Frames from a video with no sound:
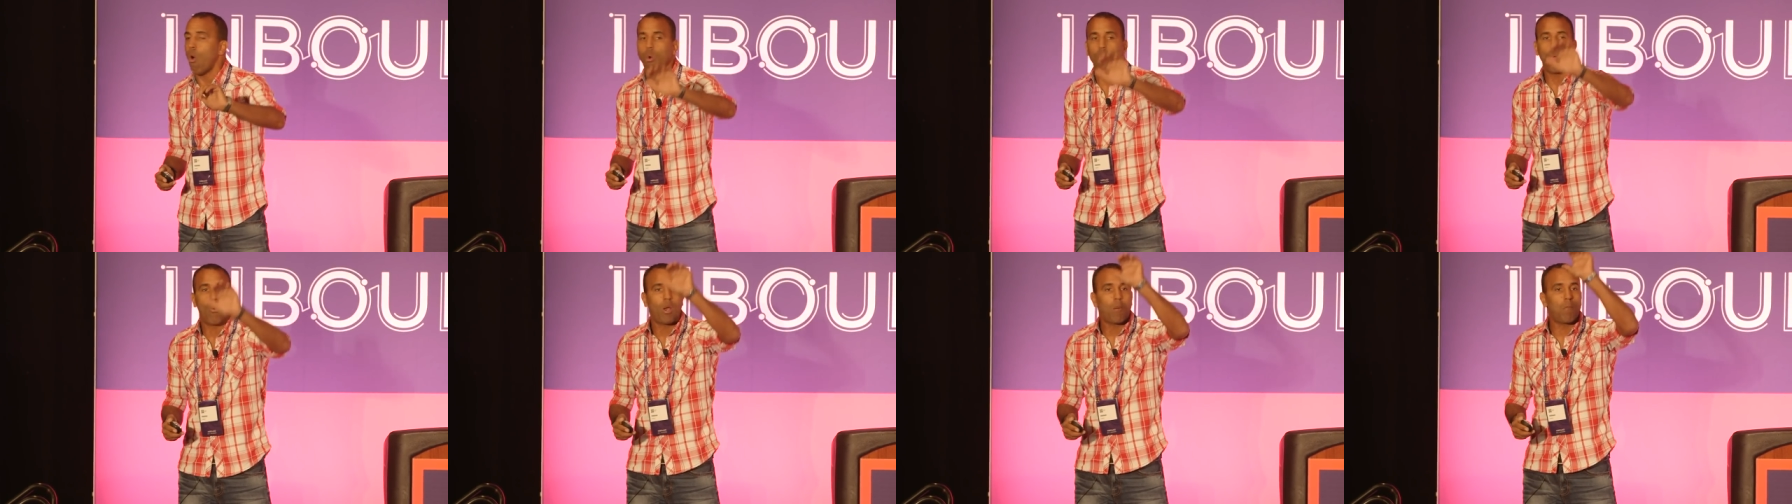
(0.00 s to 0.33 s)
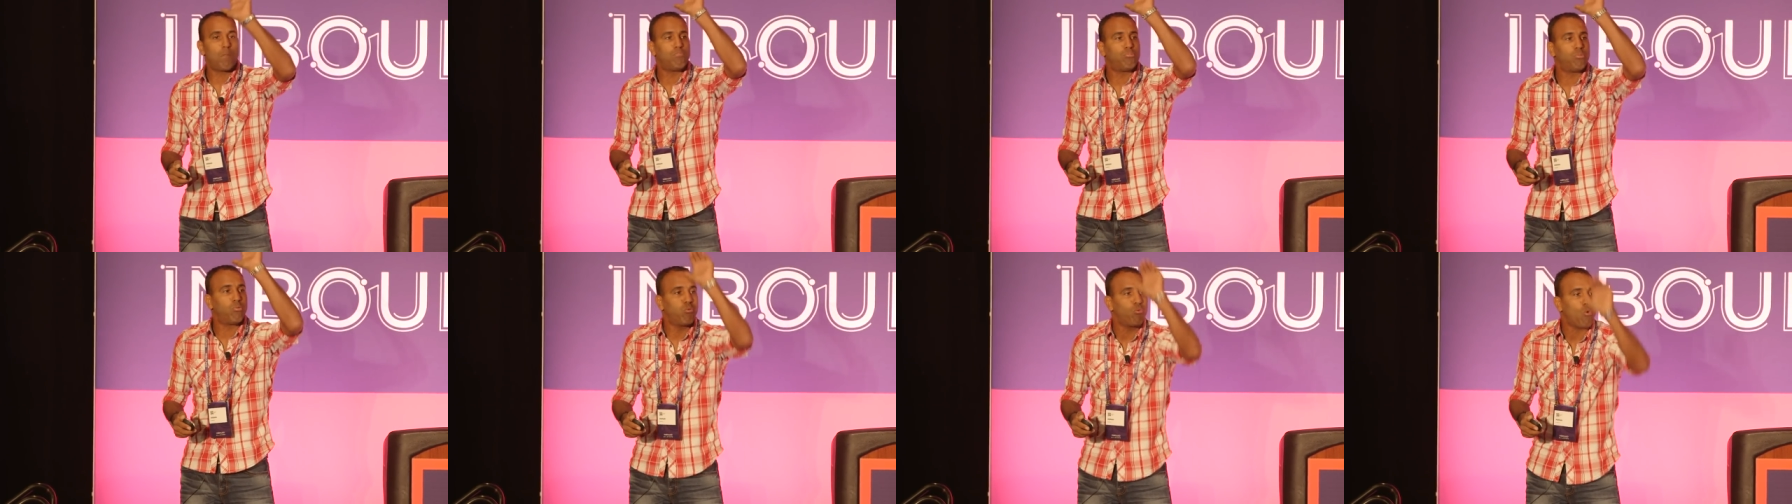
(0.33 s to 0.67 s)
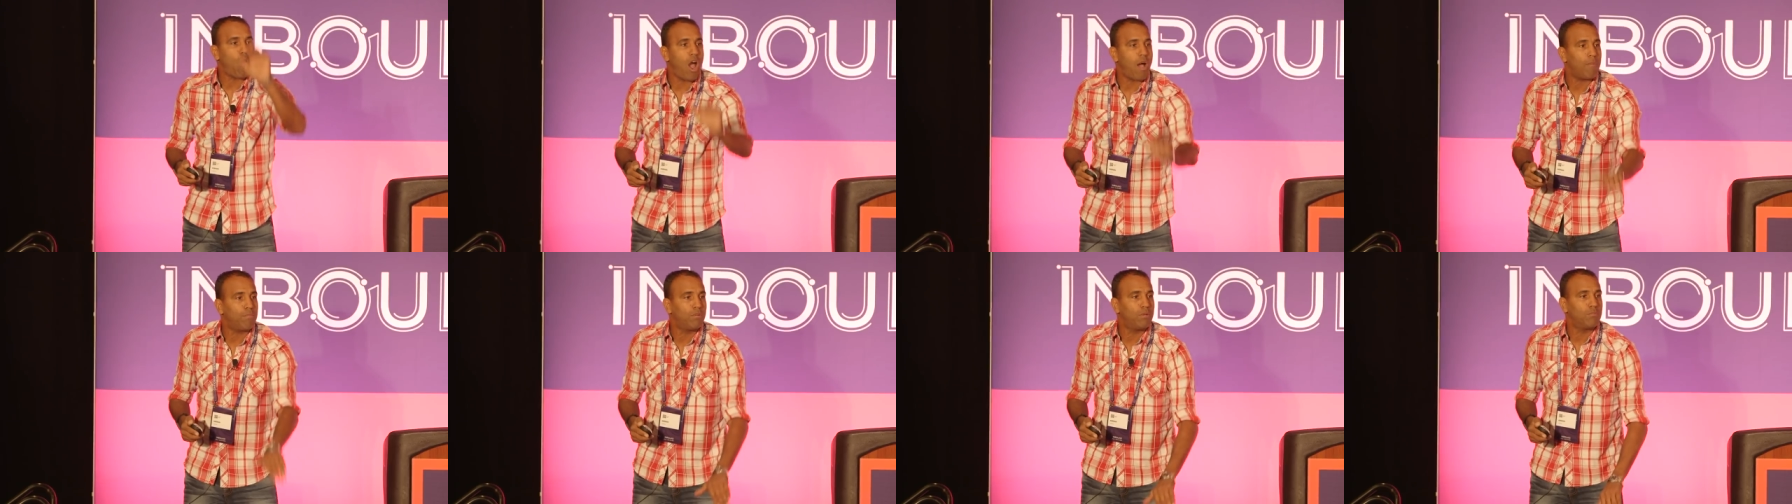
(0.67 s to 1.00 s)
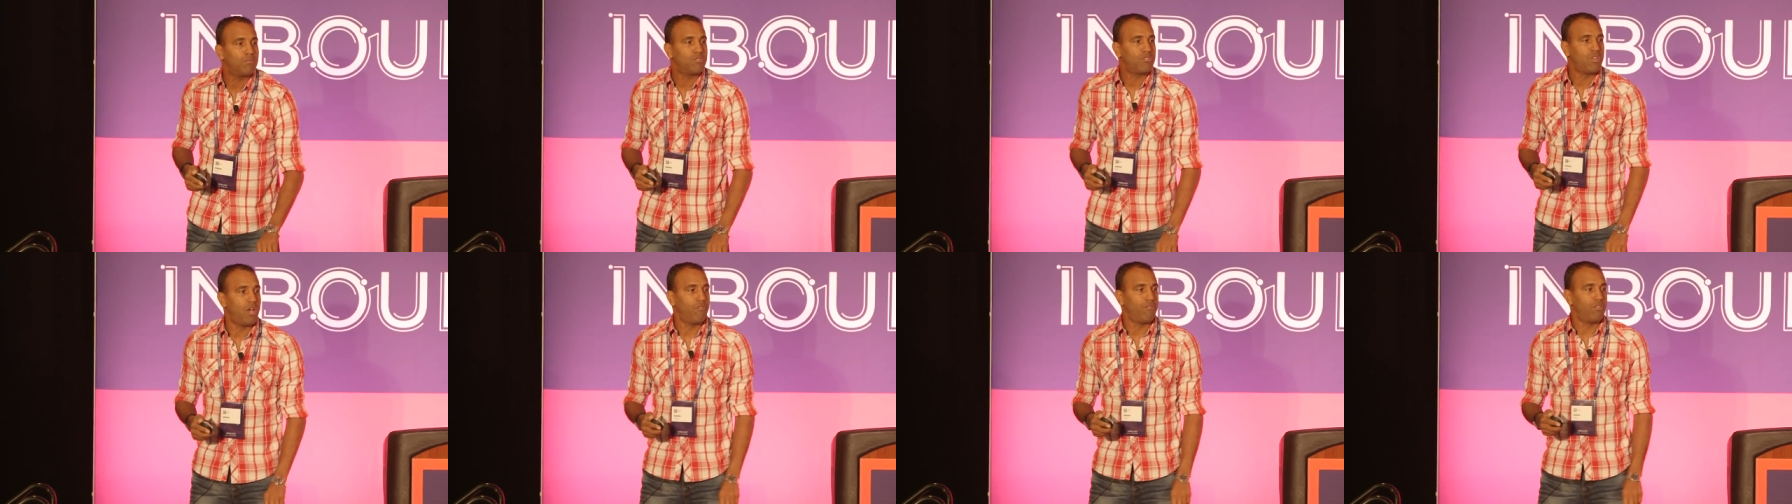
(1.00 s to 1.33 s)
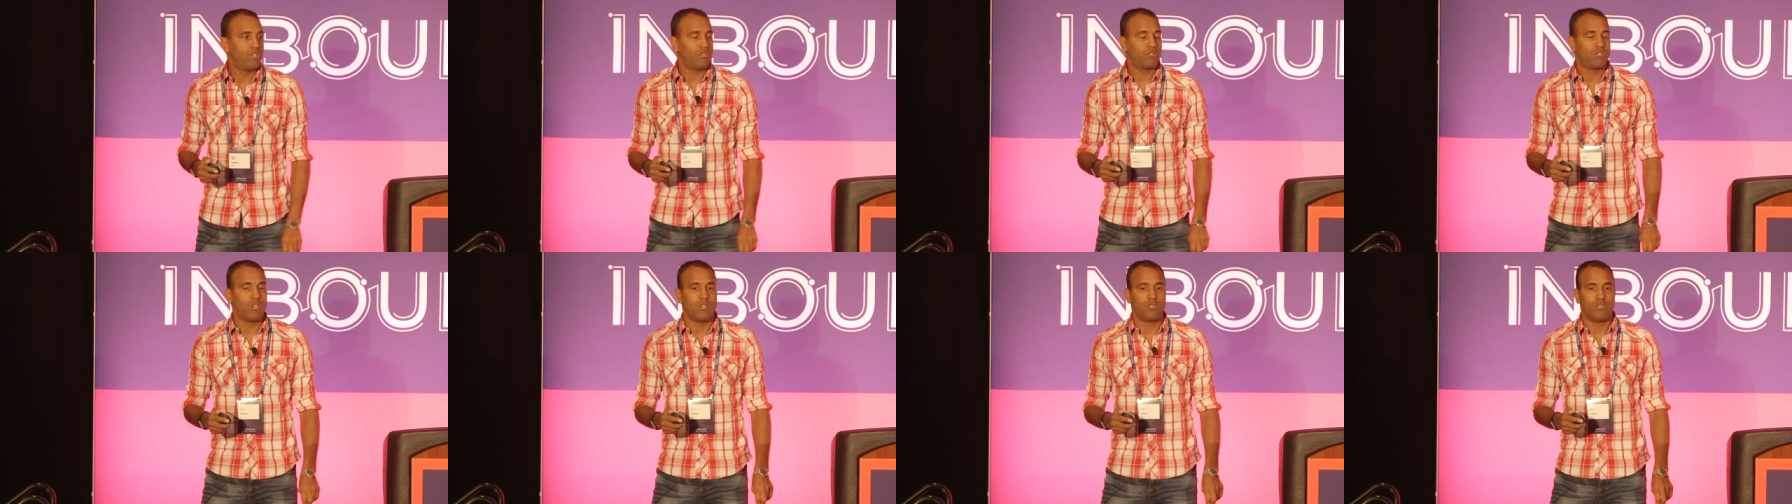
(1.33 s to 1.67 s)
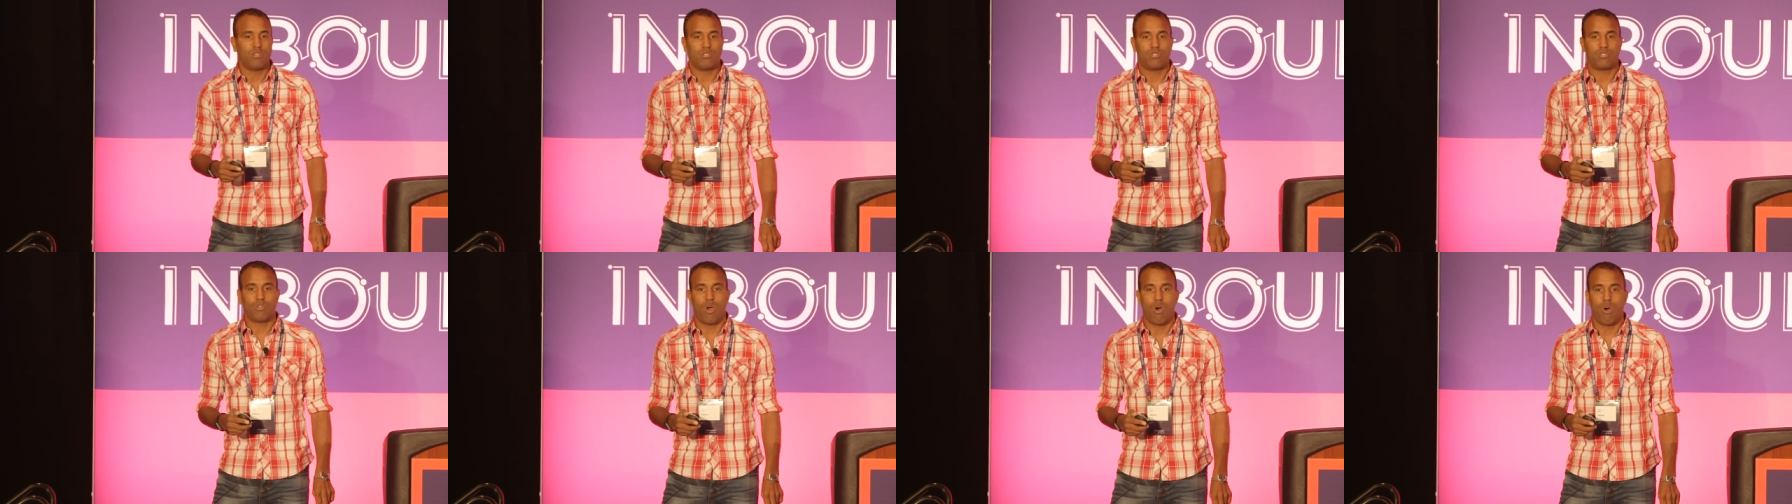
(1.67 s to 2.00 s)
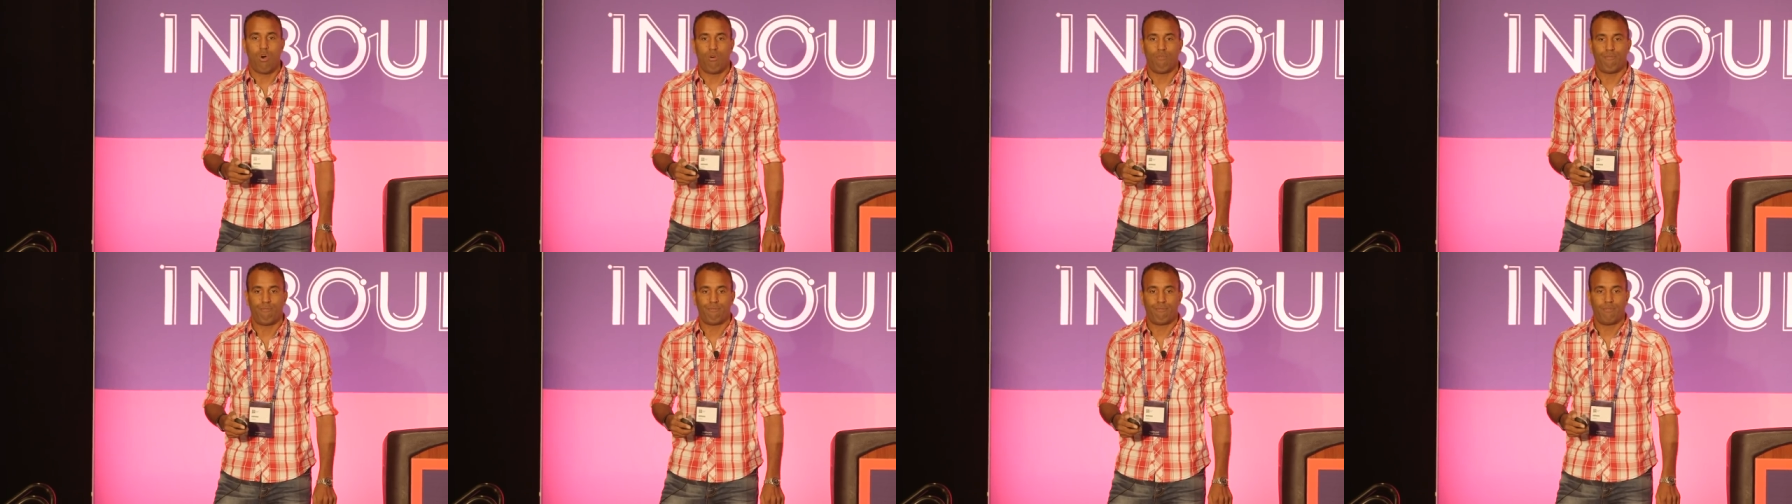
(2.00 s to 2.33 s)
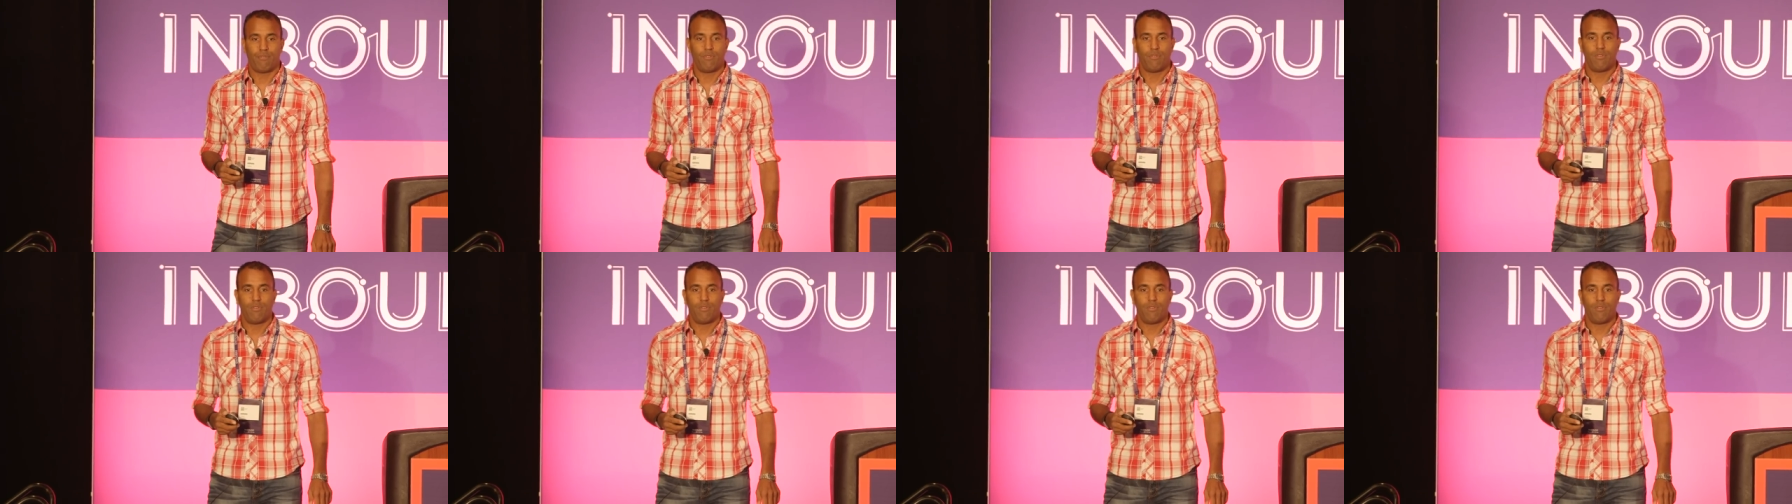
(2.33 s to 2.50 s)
or what problems does it, does it solve?